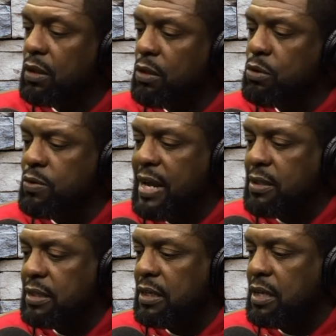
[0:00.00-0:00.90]
who
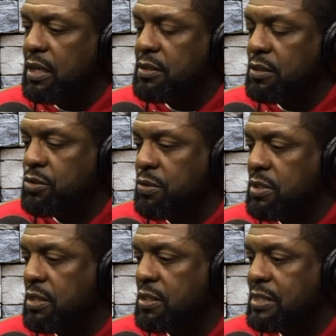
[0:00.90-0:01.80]
grounded in us a true
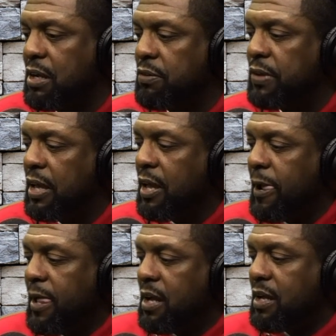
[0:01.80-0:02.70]
sense of self,
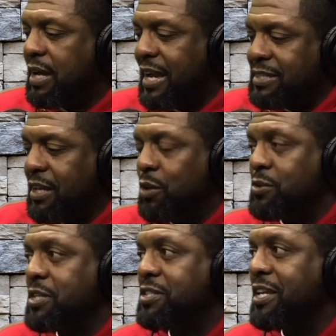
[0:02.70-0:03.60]
I see a
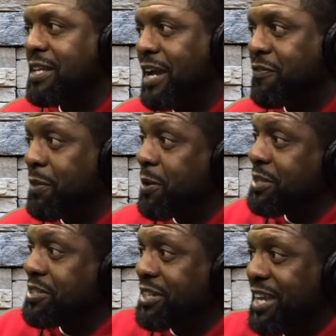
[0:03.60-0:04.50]
huge disconnect from those
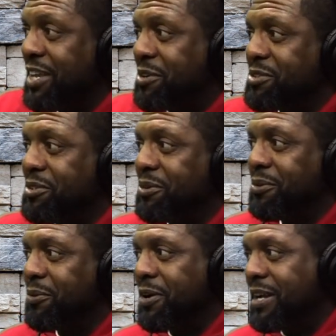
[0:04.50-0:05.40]
educators
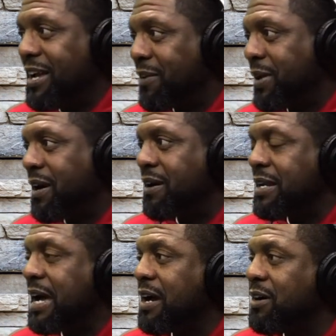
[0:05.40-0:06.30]
to where kind of we are
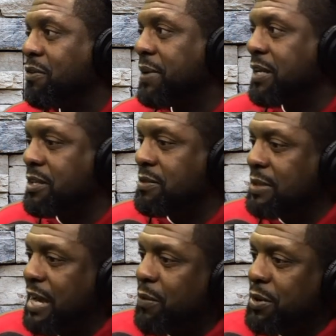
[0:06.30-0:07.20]
now, because
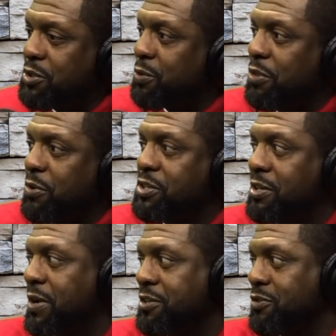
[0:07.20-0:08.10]
now we're 2 or 3
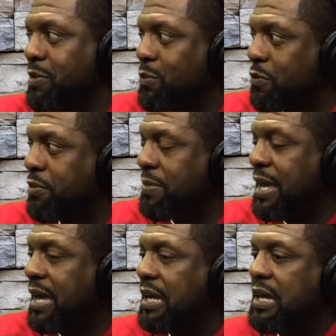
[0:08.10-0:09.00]
generations removed from that.